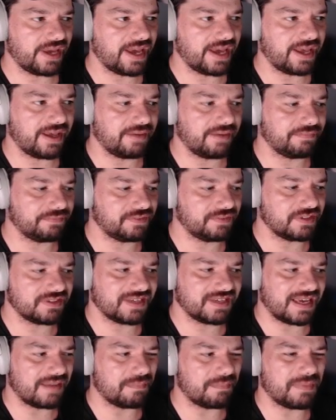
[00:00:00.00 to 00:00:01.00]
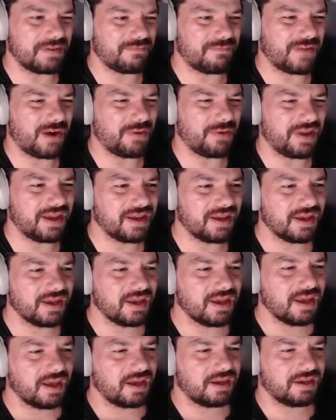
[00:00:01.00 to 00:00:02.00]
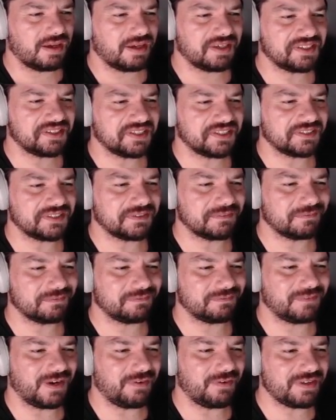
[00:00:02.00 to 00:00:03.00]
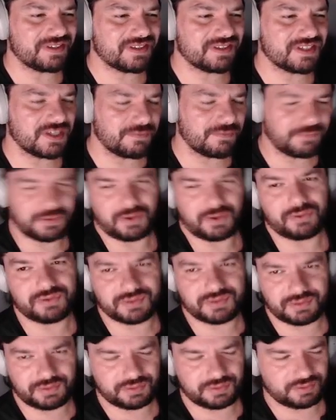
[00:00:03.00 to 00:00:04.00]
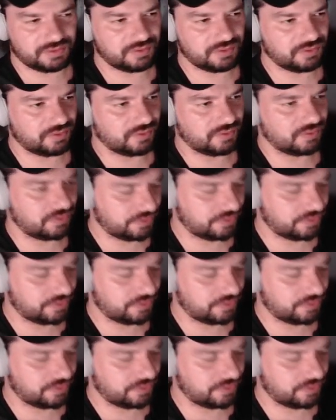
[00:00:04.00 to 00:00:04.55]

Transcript: have, this can be very uh, very difficult to to